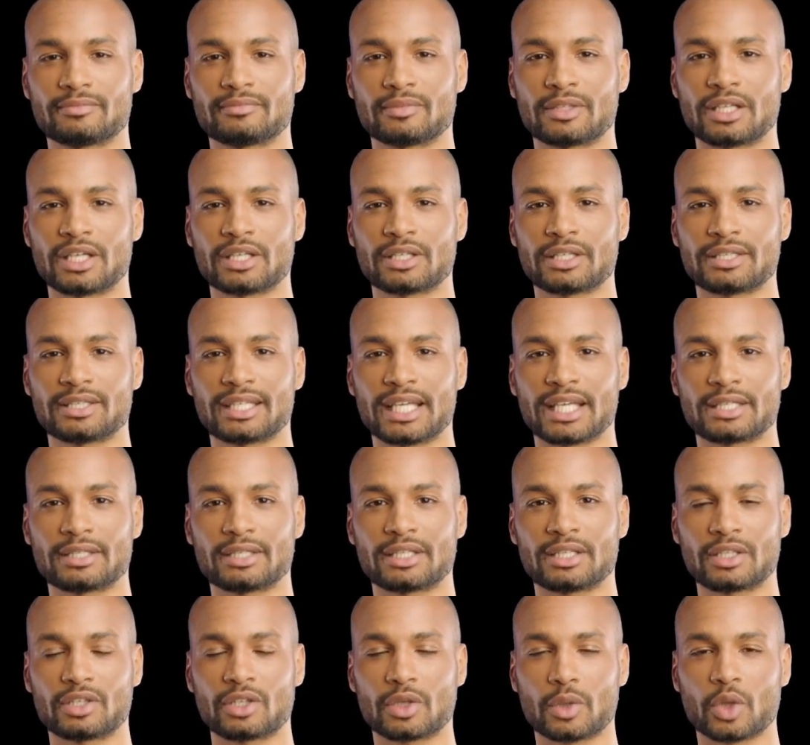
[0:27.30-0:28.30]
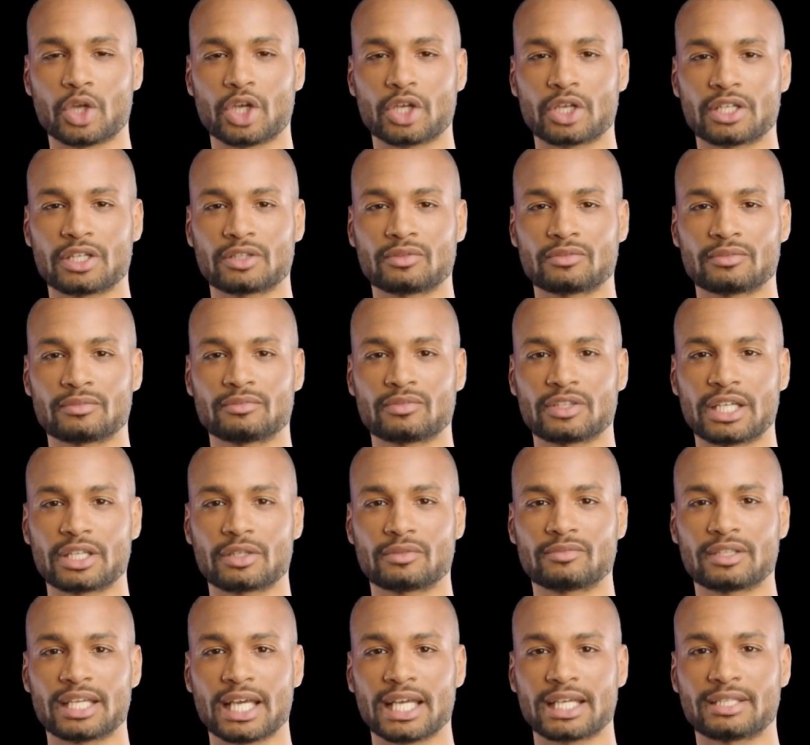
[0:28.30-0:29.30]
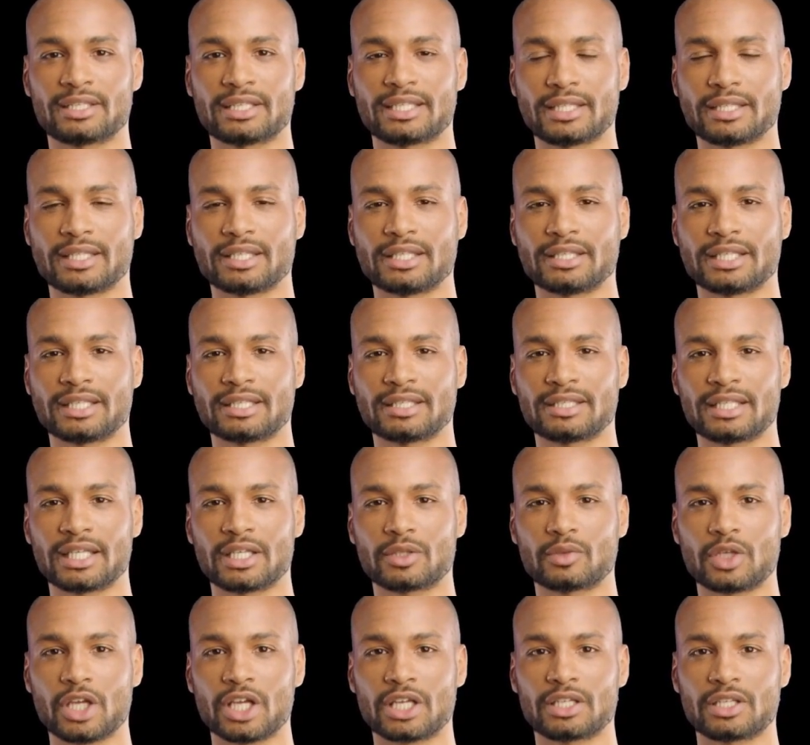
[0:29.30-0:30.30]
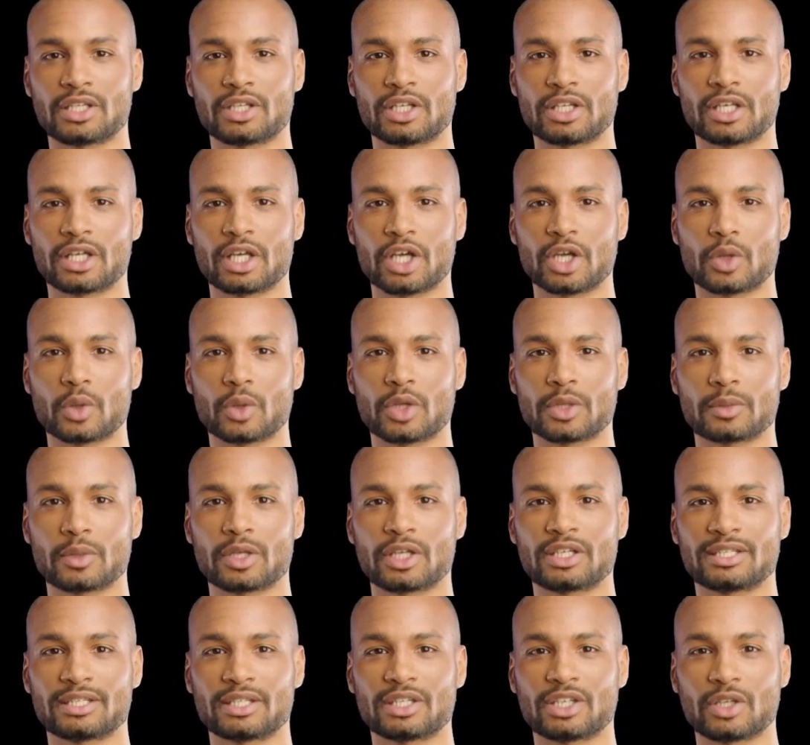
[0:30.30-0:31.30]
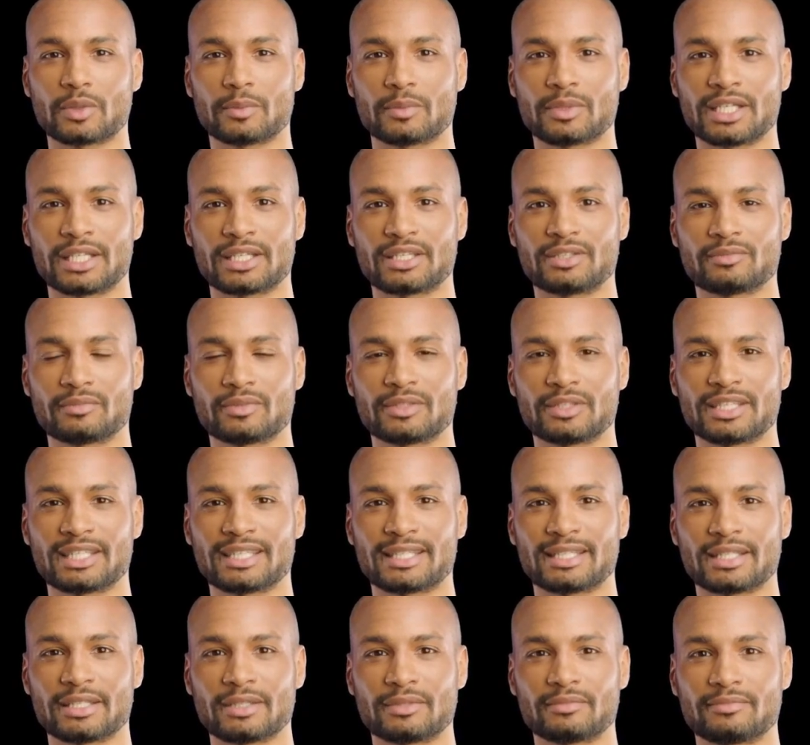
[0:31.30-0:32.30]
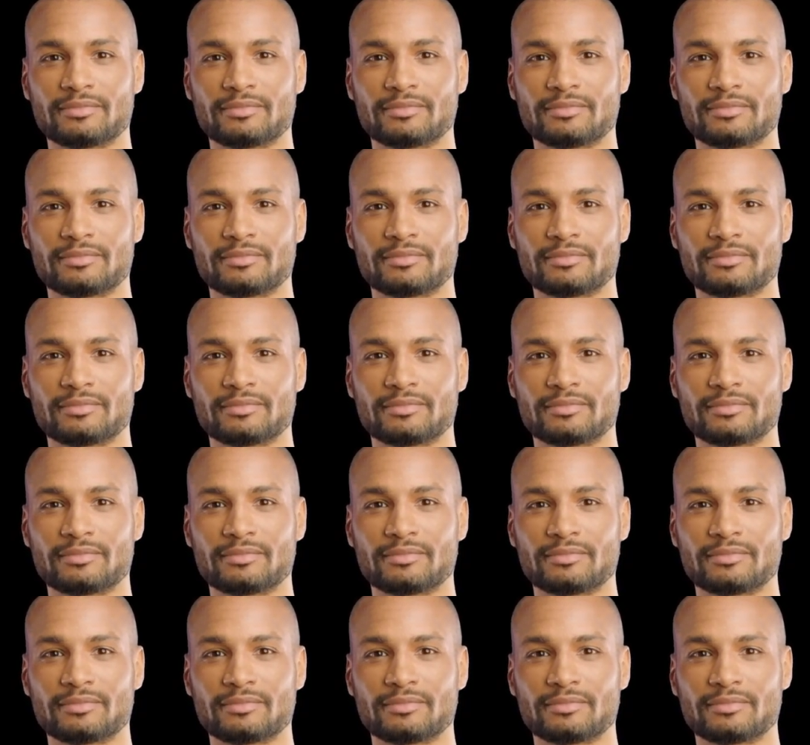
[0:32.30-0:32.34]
Let's delve into the world of the 5-axis CNC router, where precision meets efficiency.